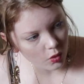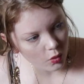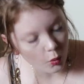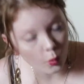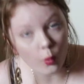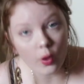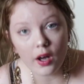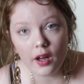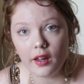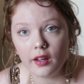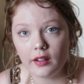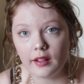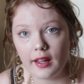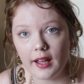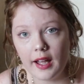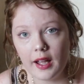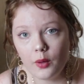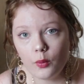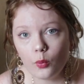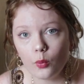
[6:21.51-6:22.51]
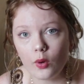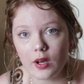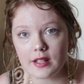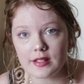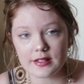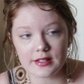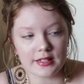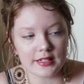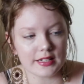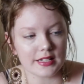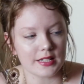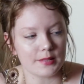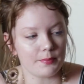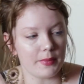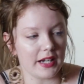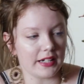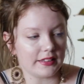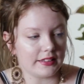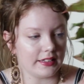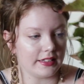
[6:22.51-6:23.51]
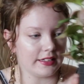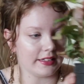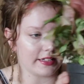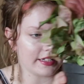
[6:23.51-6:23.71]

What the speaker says: Well, I wasn't expecting